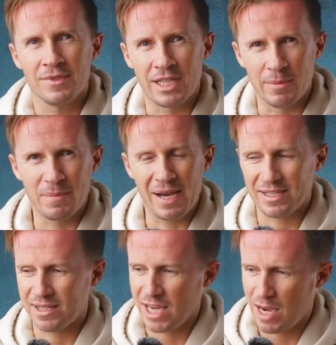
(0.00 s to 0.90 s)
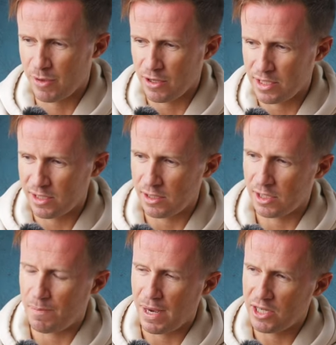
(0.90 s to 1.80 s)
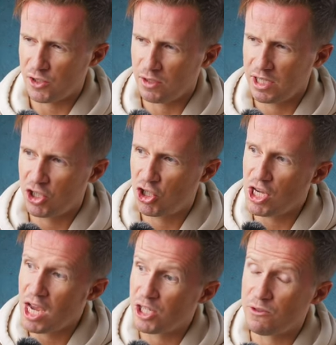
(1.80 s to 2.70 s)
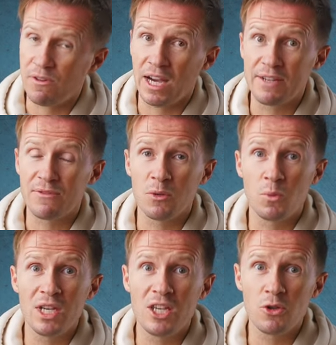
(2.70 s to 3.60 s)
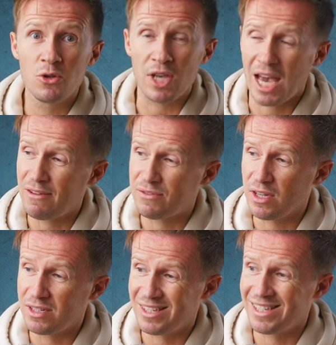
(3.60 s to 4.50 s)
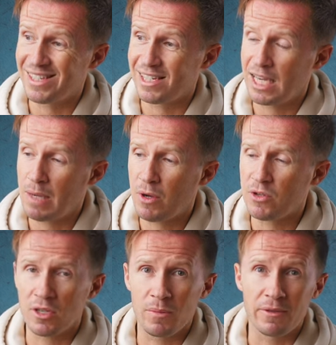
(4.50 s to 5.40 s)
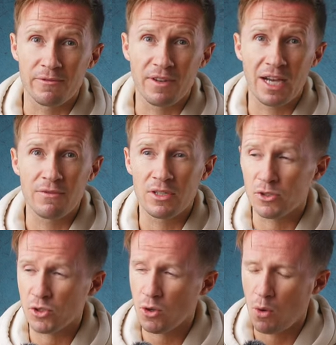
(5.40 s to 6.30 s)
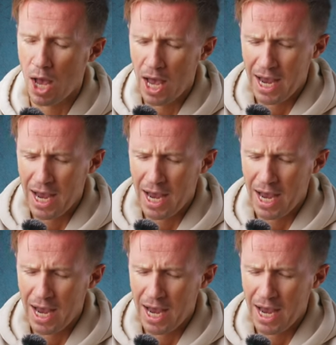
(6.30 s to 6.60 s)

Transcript: Coming back to the camera, this is the Panasonic GH5 that we use, have done since it came out about 5 years ago.